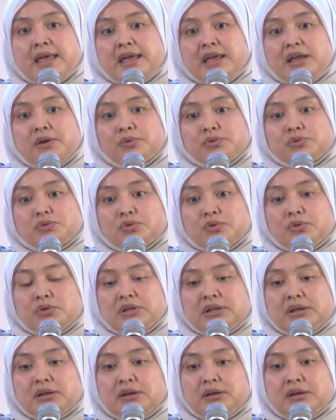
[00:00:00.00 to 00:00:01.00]
and also
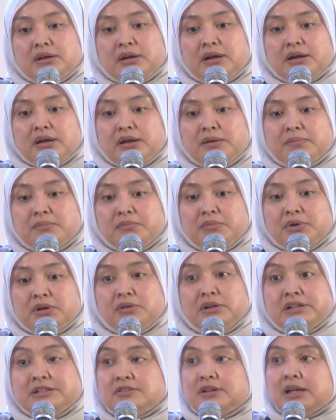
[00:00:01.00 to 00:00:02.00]
the
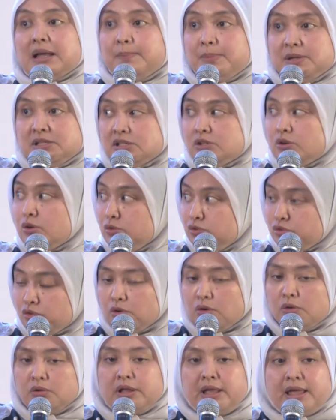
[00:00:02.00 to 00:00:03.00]
regulatory capital
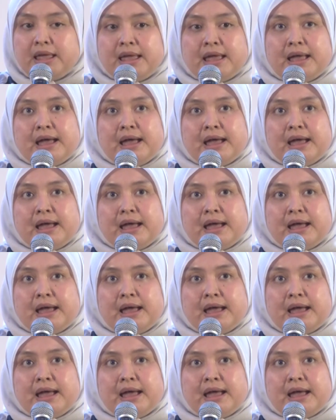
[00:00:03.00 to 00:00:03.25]
control.